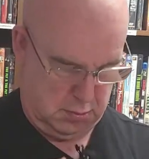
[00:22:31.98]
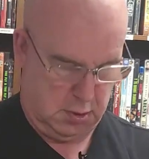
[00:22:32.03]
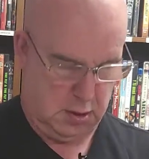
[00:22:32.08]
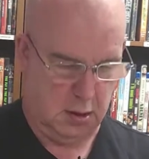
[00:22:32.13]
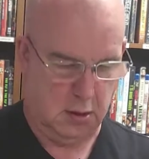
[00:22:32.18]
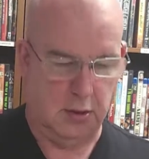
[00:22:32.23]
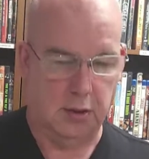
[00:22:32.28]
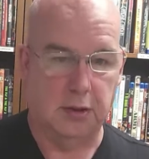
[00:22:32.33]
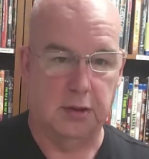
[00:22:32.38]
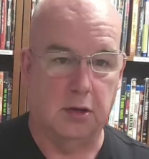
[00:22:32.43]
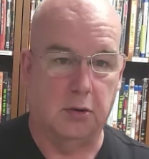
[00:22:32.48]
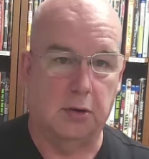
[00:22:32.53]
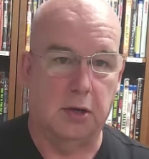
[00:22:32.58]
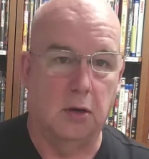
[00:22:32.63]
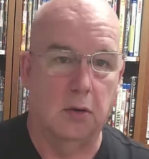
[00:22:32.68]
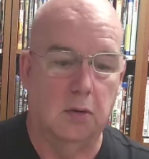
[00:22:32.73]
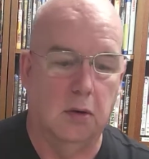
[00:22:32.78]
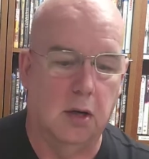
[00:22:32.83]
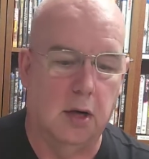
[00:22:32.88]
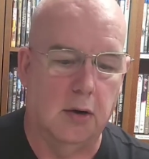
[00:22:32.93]
All right, there we
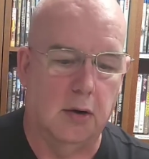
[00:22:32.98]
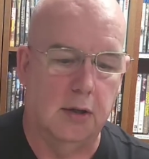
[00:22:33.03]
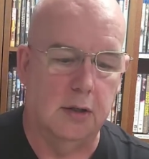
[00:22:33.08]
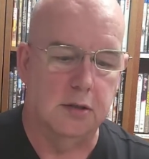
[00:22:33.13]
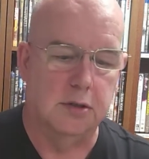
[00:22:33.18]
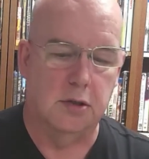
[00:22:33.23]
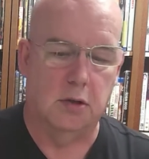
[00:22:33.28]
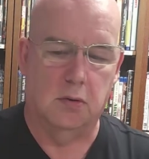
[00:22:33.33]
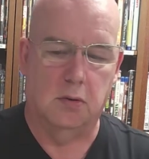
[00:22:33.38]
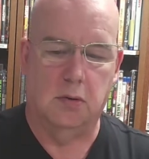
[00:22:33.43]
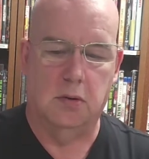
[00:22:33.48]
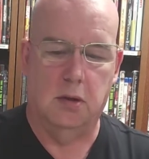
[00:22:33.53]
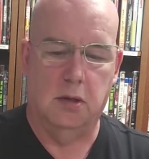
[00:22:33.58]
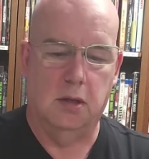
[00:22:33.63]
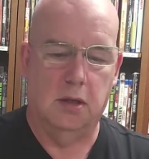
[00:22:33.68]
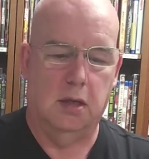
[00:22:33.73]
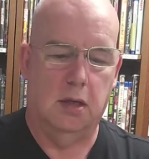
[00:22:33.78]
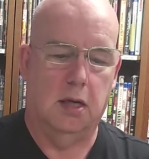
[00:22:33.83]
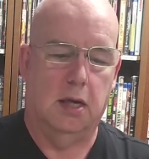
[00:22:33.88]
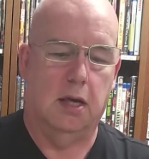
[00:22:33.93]
go. All right, so
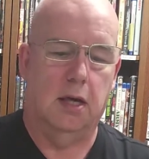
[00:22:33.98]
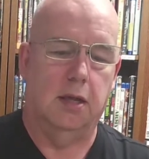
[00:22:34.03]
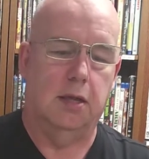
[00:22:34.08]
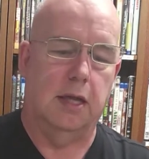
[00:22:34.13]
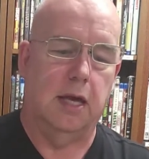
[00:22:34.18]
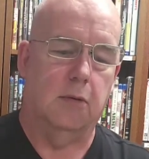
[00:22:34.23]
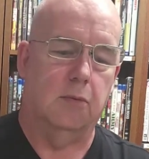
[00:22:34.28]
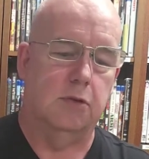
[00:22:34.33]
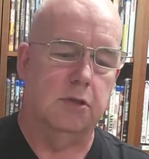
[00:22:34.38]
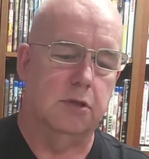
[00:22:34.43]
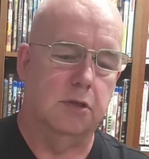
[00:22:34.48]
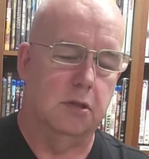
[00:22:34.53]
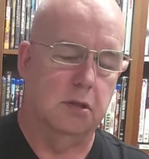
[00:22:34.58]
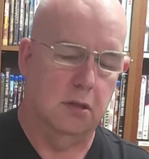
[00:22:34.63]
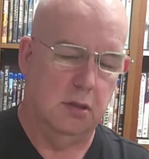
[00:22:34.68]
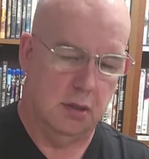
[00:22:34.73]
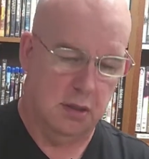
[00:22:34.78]
that was